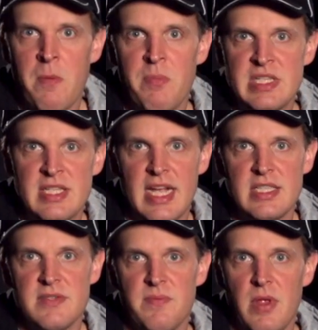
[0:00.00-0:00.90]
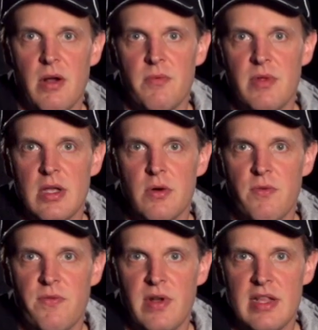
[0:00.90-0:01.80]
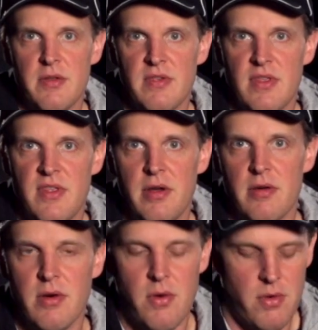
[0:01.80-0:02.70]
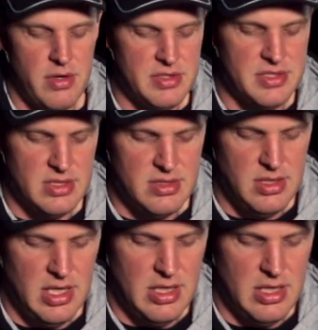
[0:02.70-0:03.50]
But it's nice, you know, really cool for like those ethereal chords and, you